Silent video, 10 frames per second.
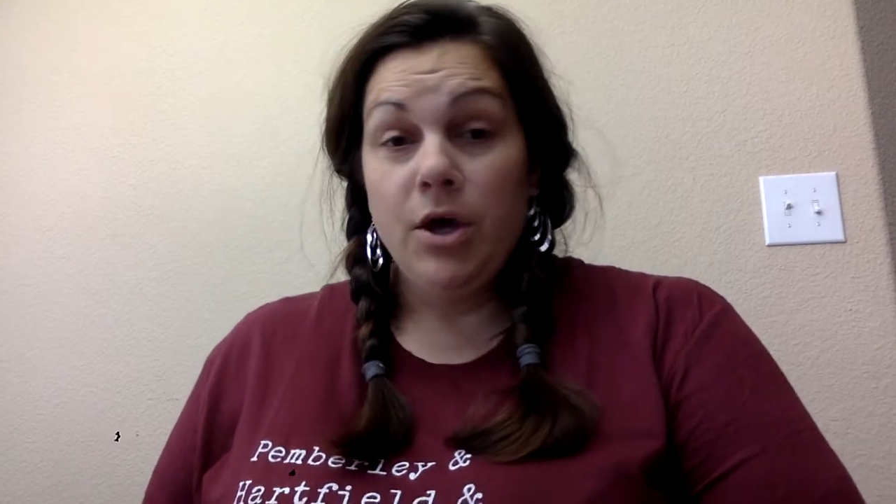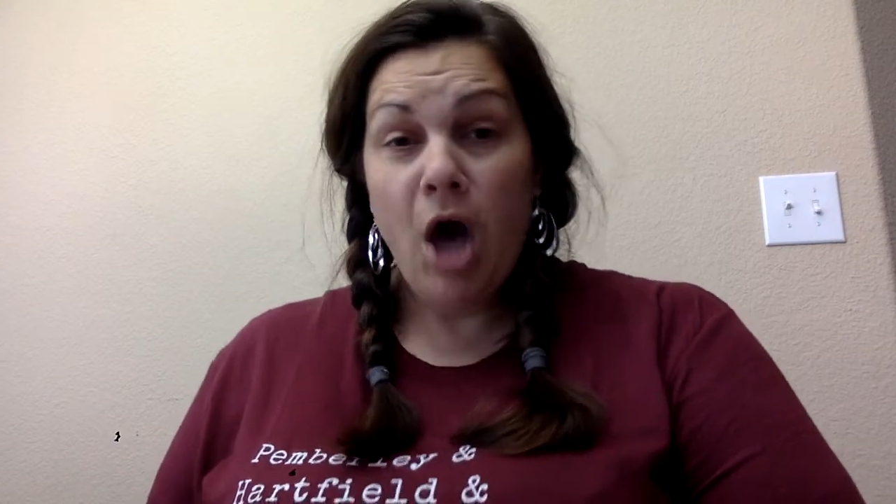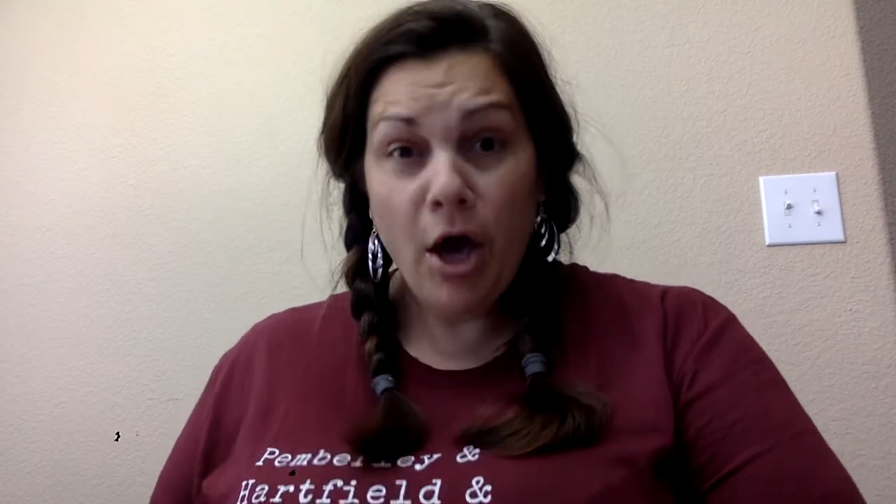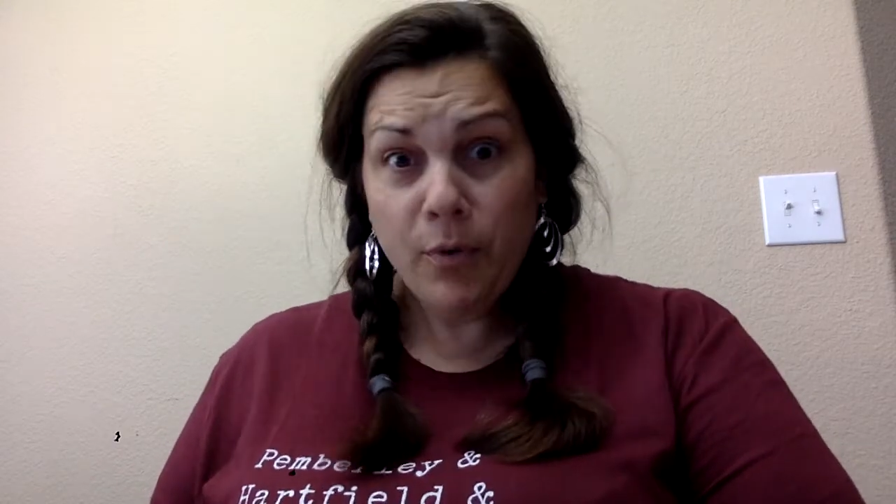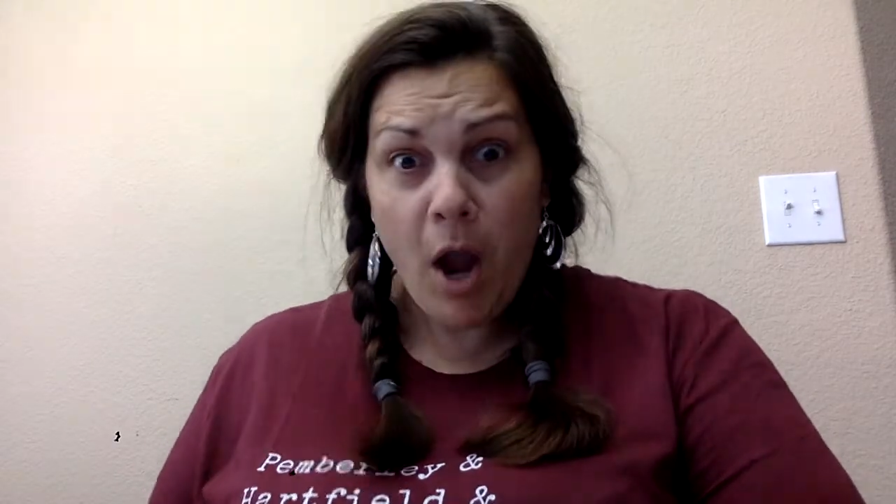
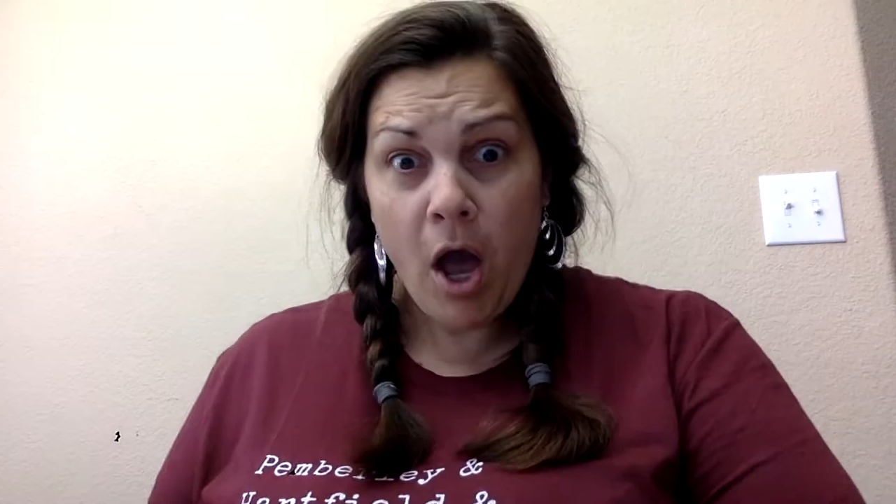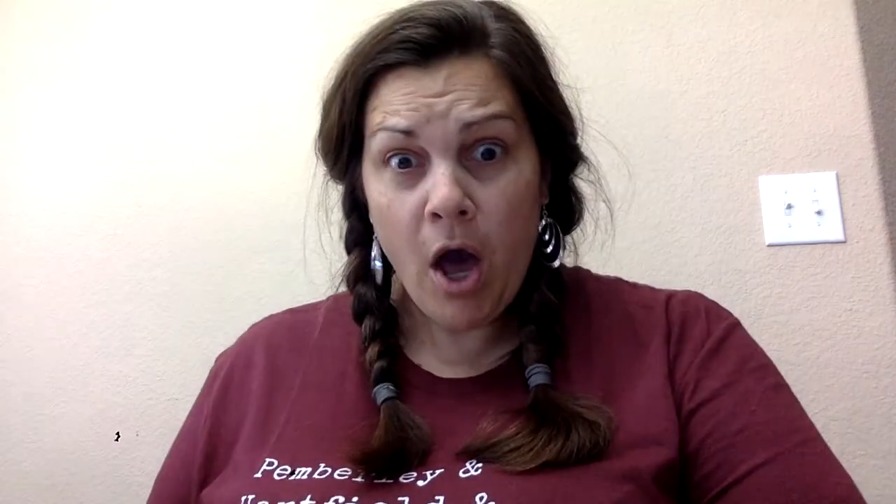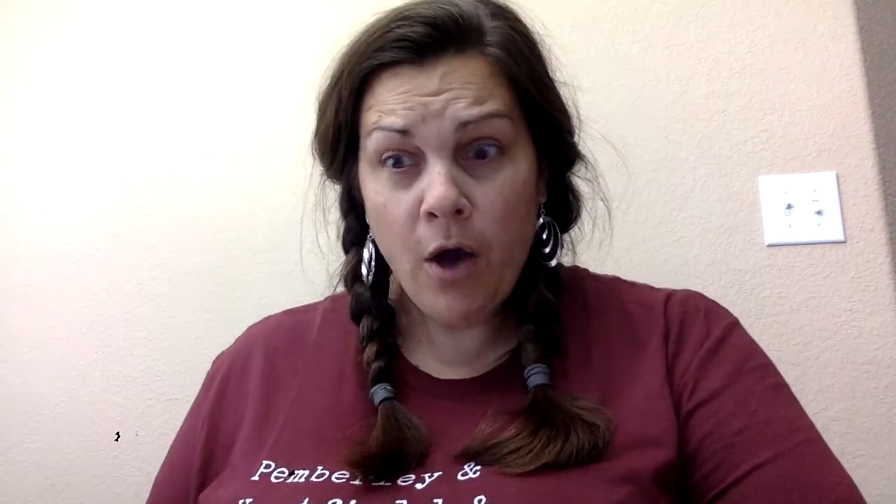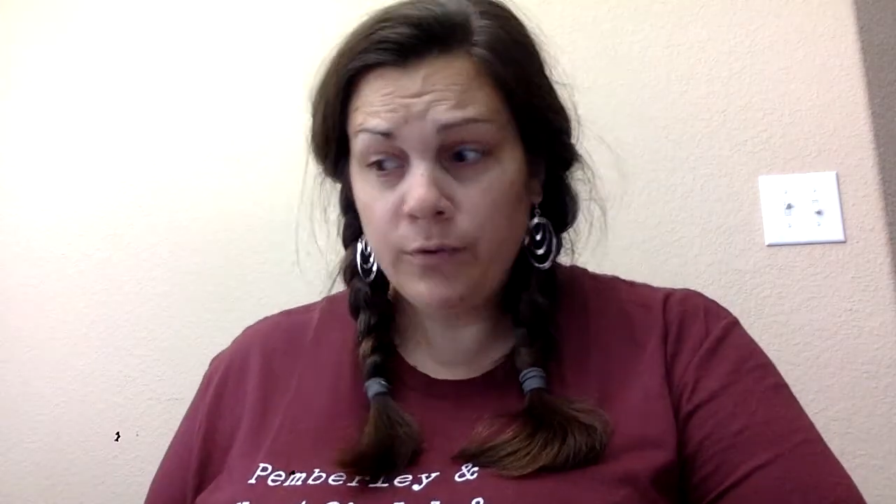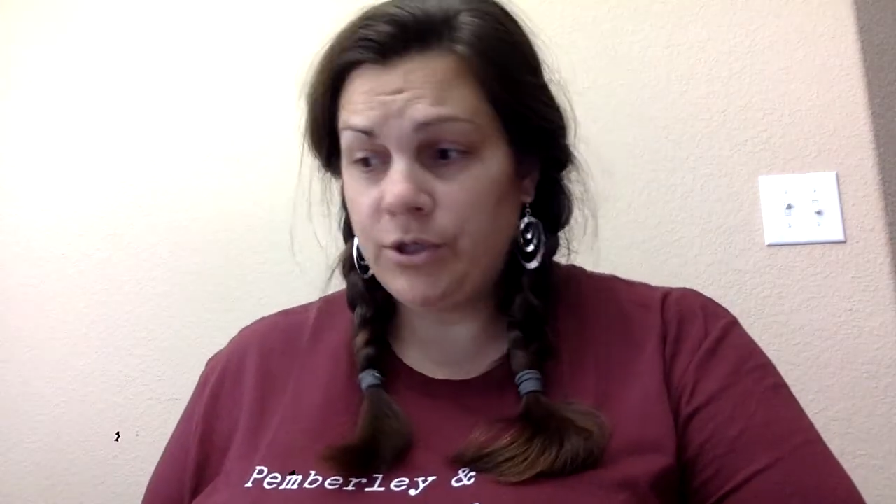
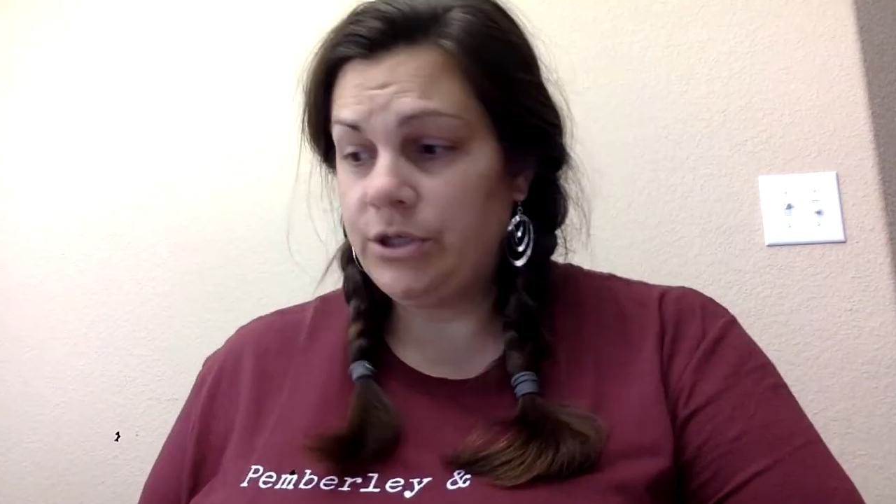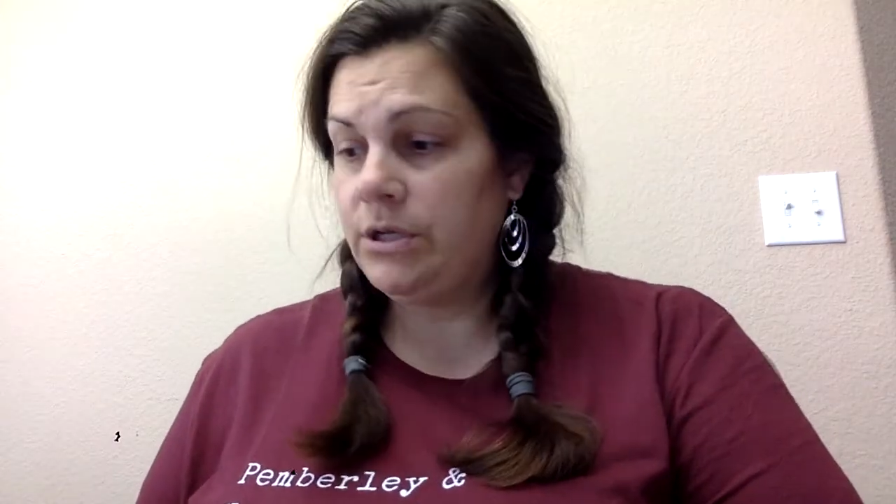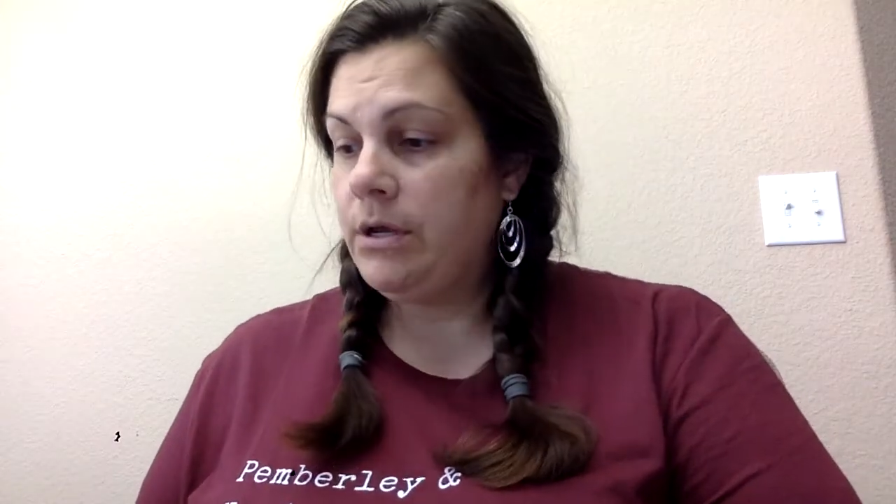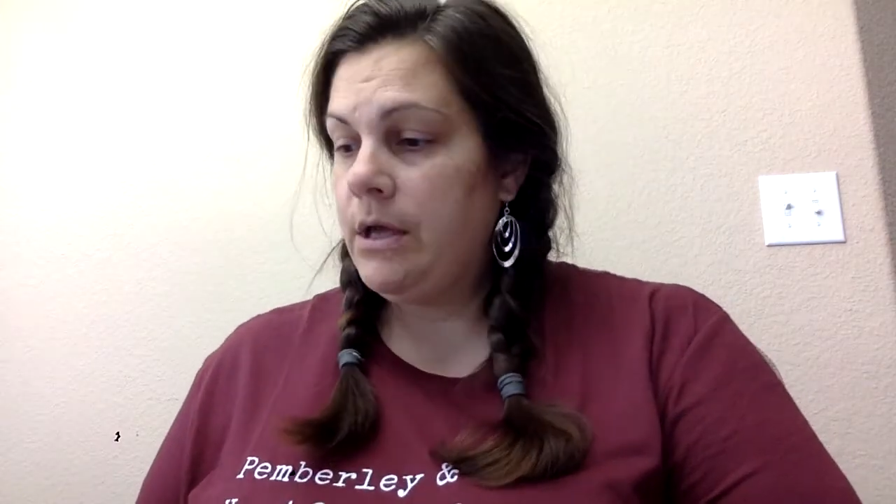Cockroach!